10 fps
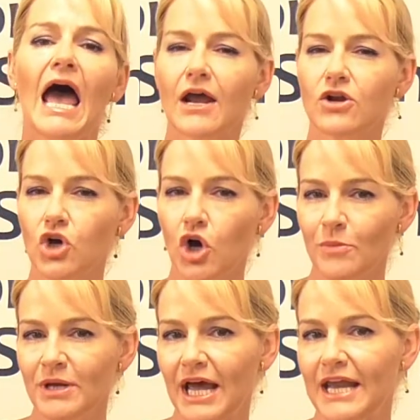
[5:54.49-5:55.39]
and
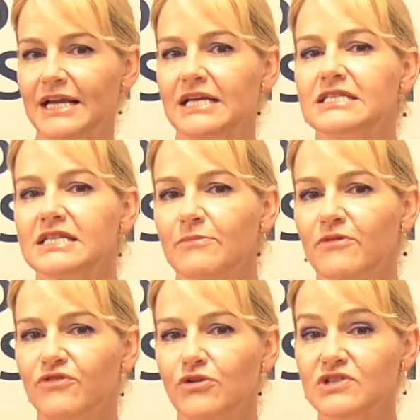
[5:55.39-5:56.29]
accommodating some
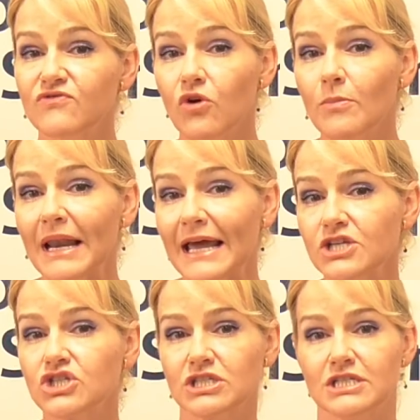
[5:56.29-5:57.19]
of those
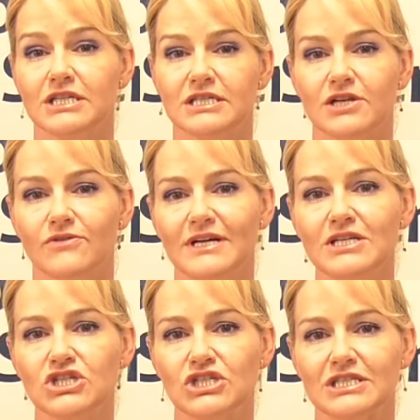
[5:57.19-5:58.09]
formulation
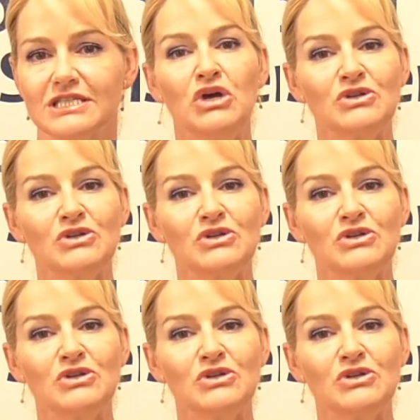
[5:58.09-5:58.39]
considerations.